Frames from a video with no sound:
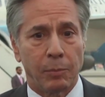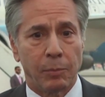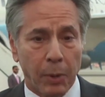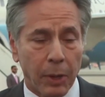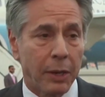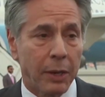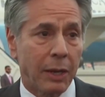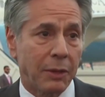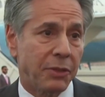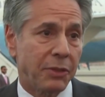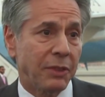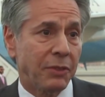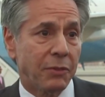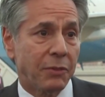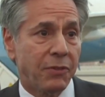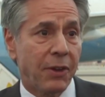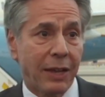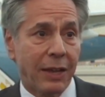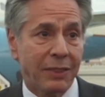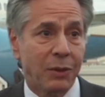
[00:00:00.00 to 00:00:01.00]
But I think the
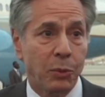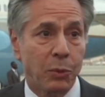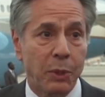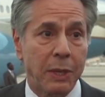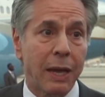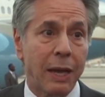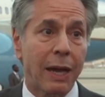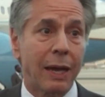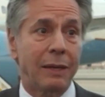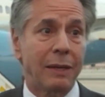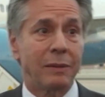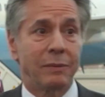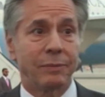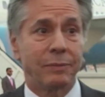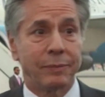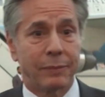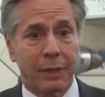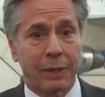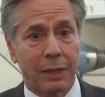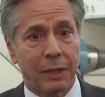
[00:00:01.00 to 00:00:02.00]
fact that we got
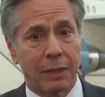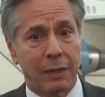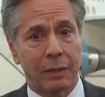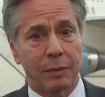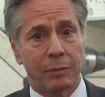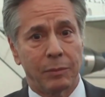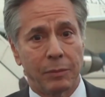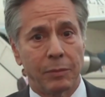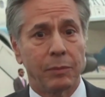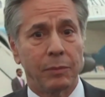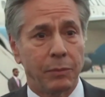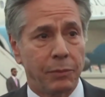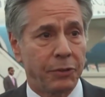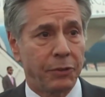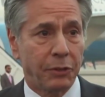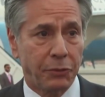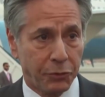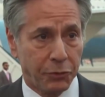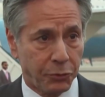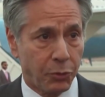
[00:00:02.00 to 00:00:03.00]

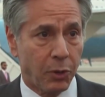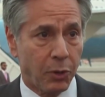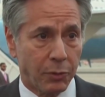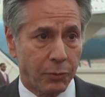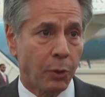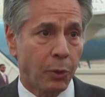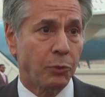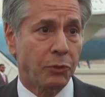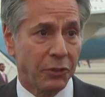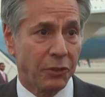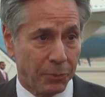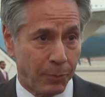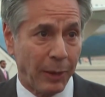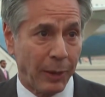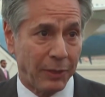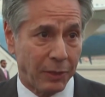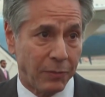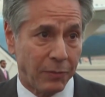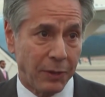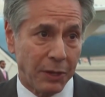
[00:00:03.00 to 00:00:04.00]
such a strong vote
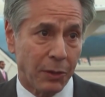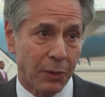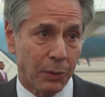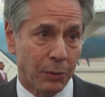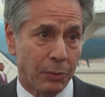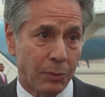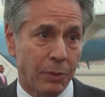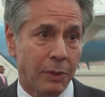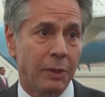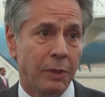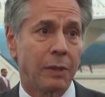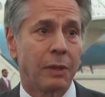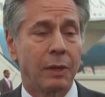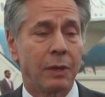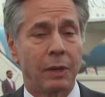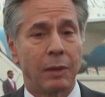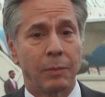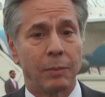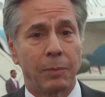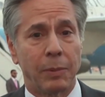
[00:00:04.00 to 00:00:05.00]
despite the veto
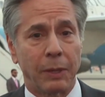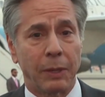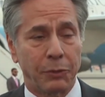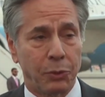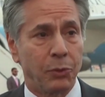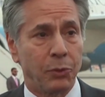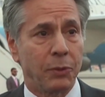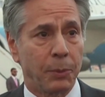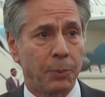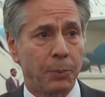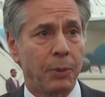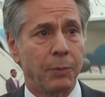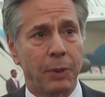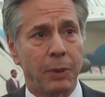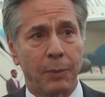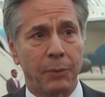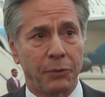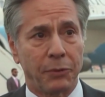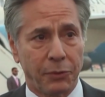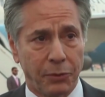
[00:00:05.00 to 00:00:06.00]
by two of the
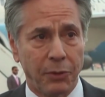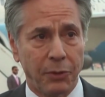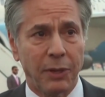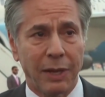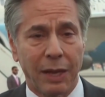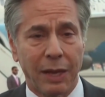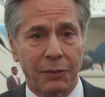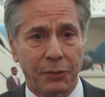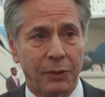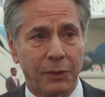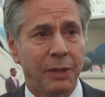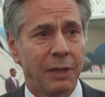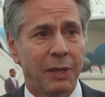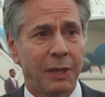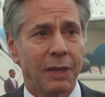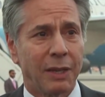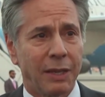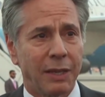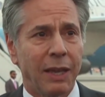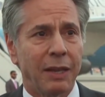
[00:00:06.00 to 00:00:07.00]
permanent members of the Security Council,
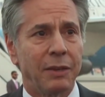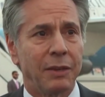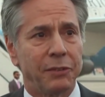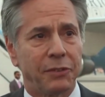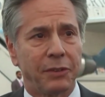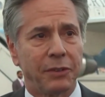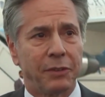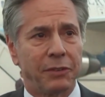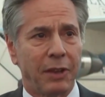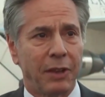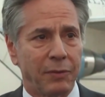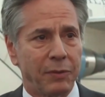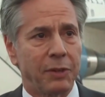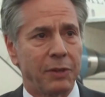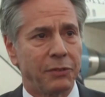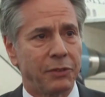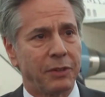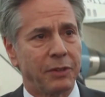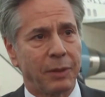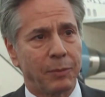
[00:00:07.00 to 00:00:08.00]
again, is
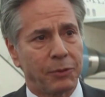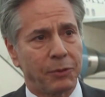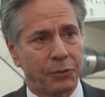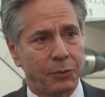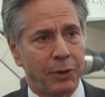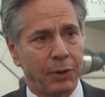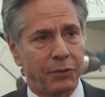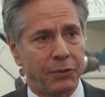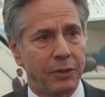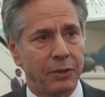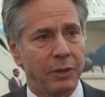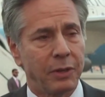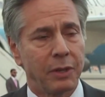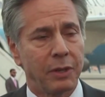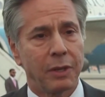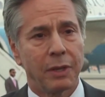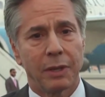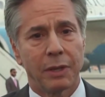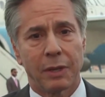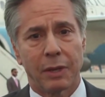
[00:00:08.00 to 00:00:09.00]
evidence and demonstration
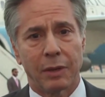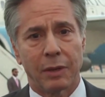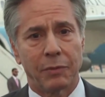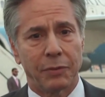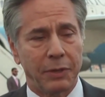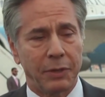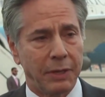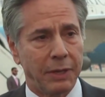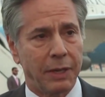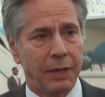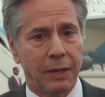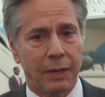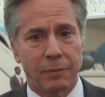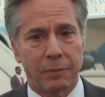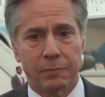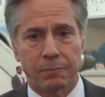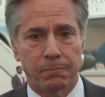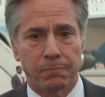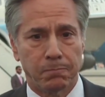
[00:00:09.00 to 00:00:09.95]
of the